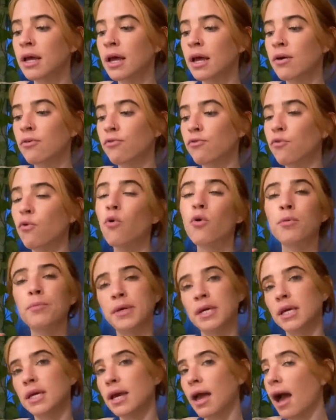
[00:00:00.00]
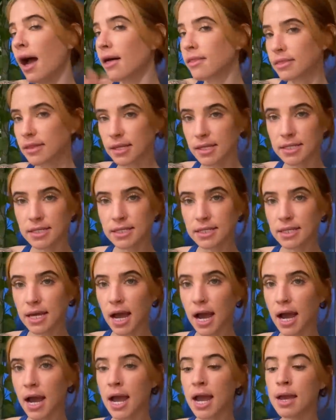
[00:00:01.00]
for me at this
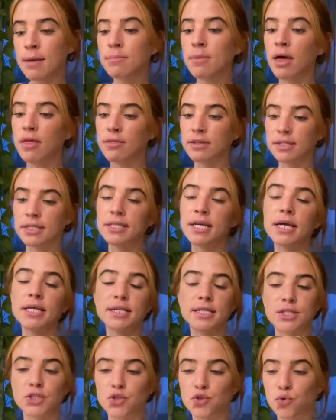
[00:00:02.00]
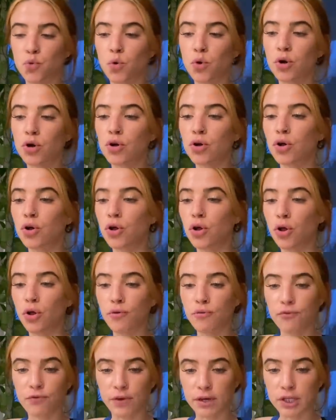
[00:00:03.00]
time, this historical
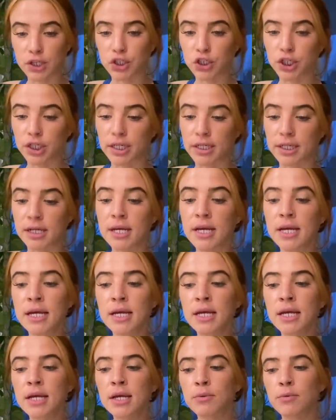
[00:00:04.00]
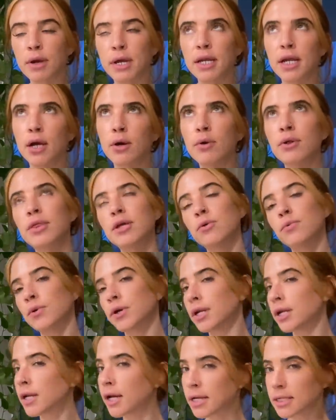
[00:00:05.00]
fiction. Right now, I think we're
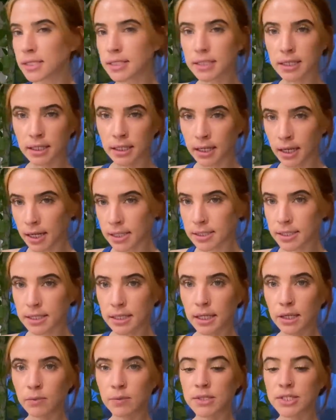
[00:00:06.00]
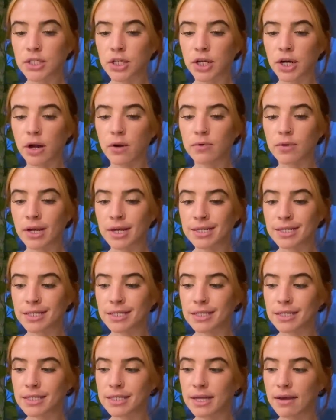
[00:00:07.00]
in 1919. We started out in
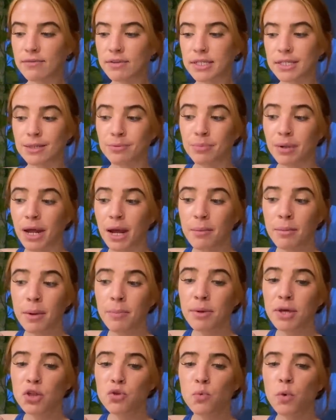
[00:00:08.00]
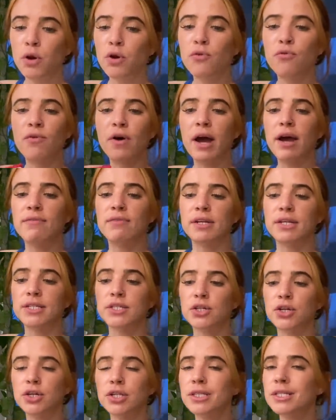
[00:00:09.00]
1917, but I'm on page 105 and I
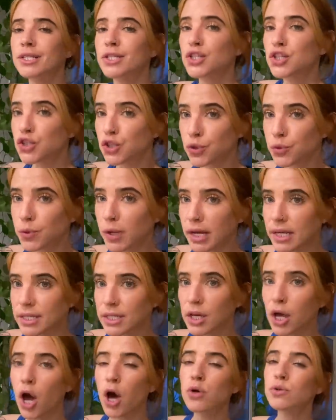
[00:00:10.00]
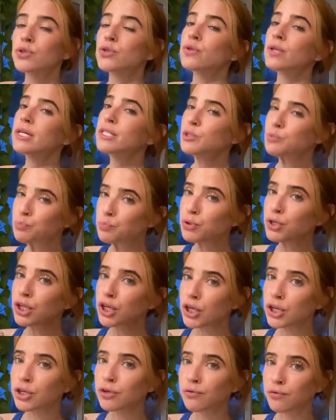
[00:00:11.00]
started this 2 days ago. So that's pretty
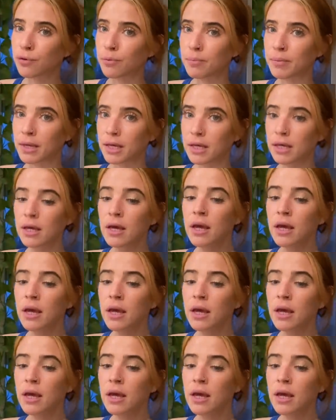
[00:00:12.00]
good for me,